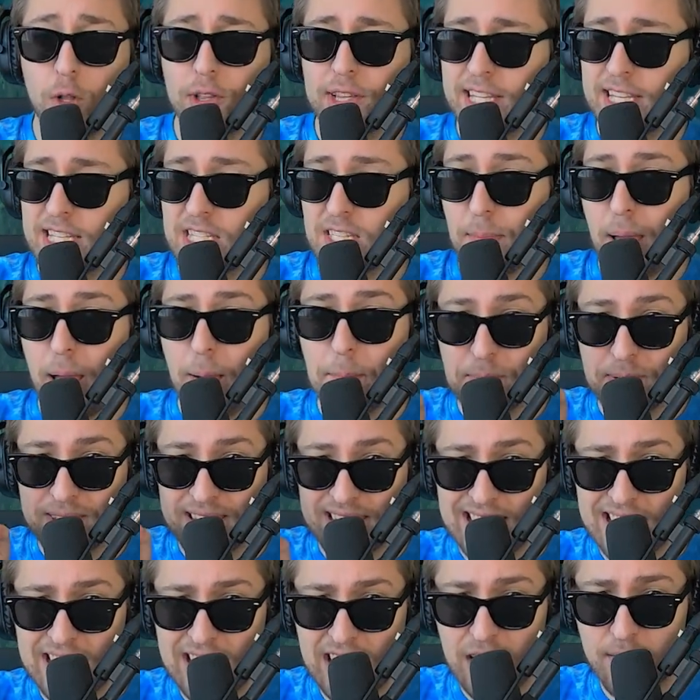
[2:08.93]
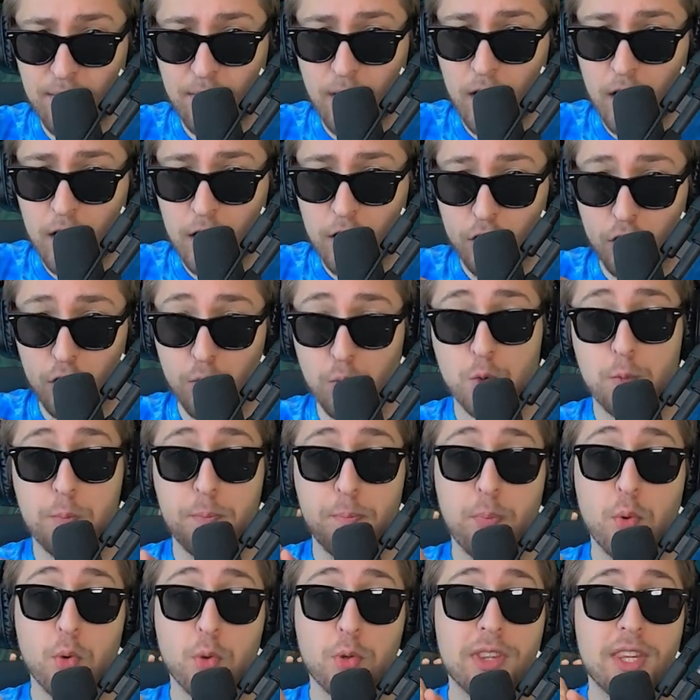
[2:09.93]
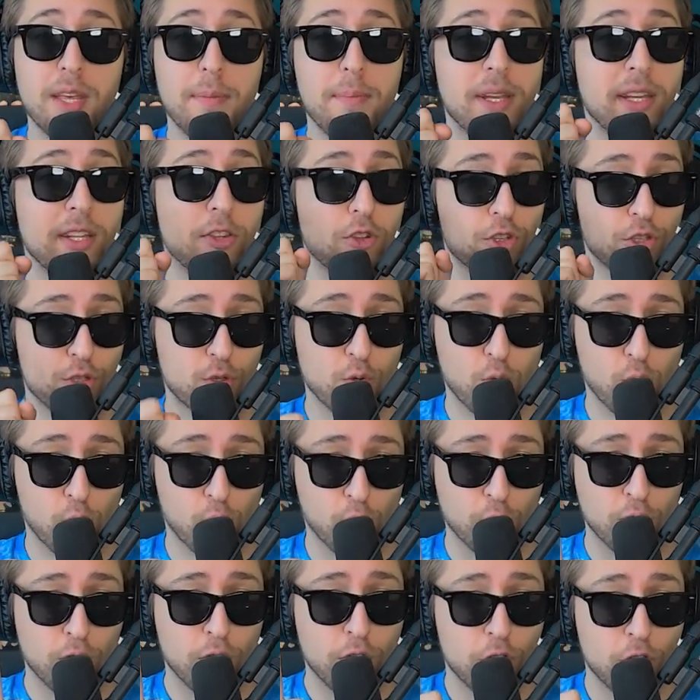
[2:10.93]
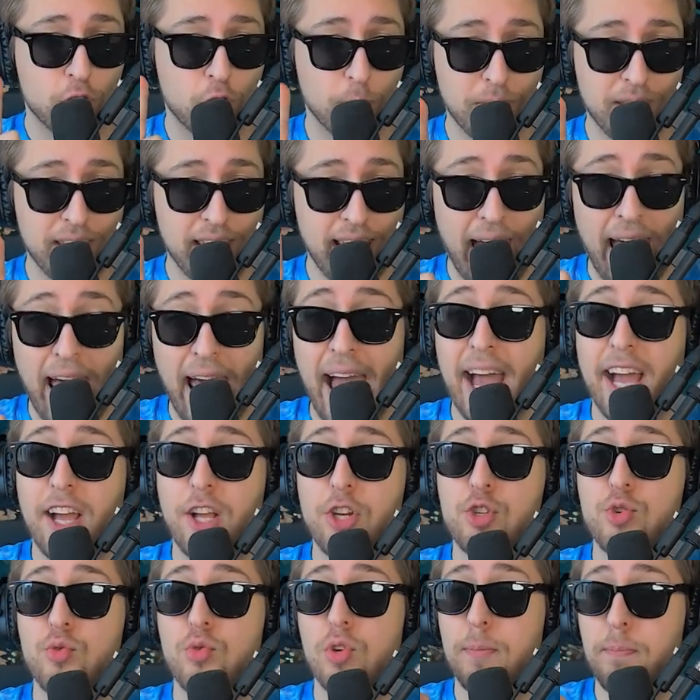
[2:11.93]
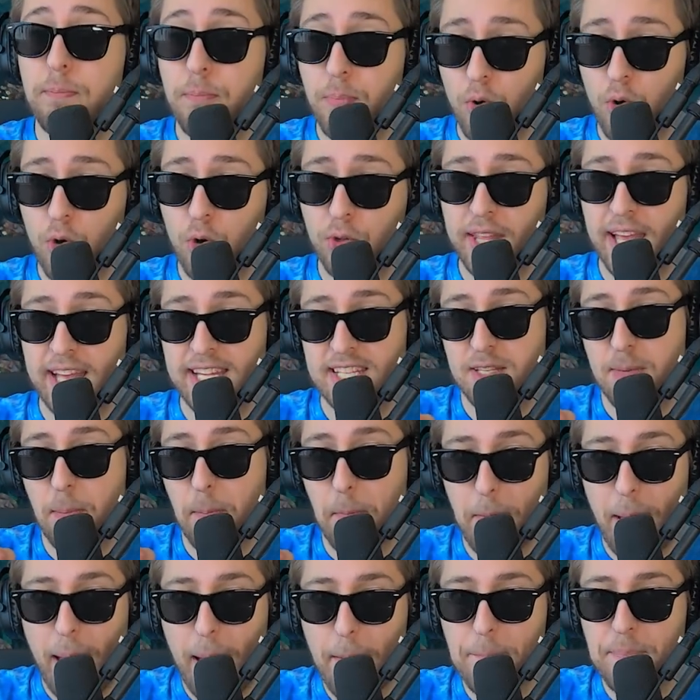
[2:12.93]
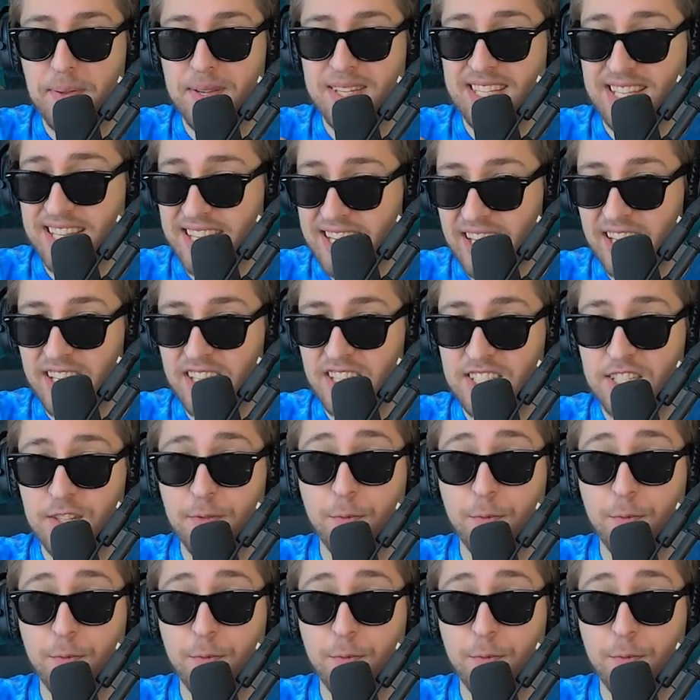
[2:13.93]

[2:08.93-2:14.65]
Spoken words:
these maps leave, you would put them in the store to be actually bought as map skins